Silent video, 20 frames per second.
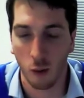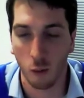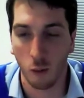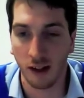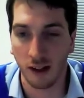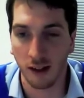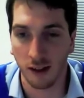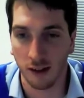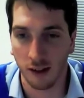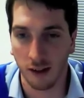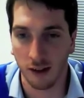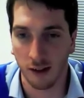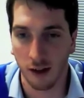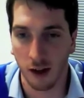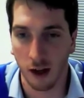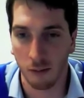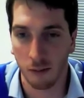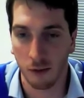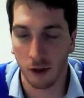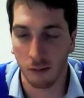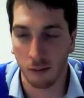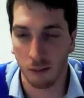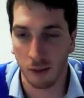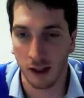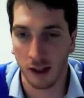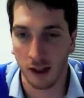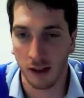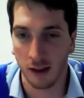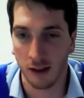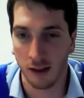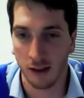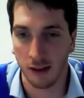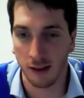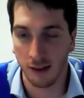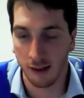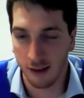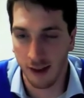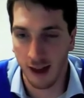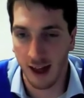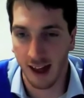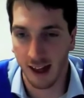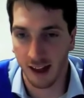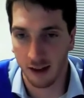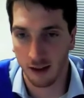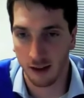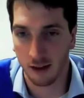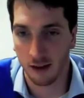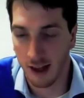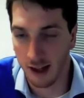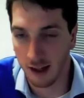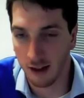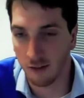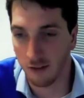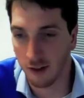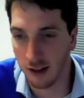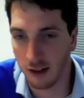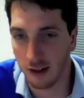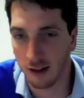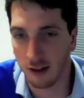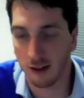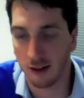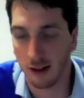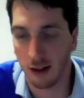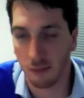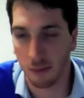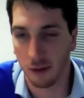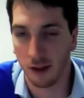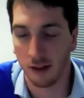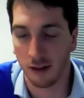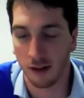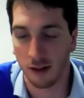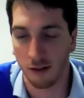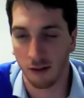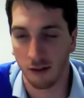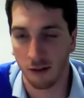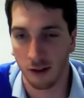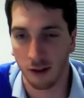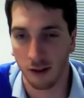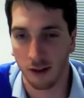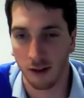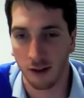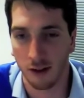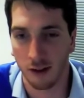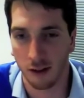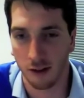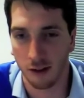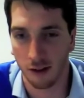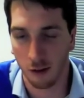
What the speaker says: weaknesses are, might be in their defending set pieces, for instance.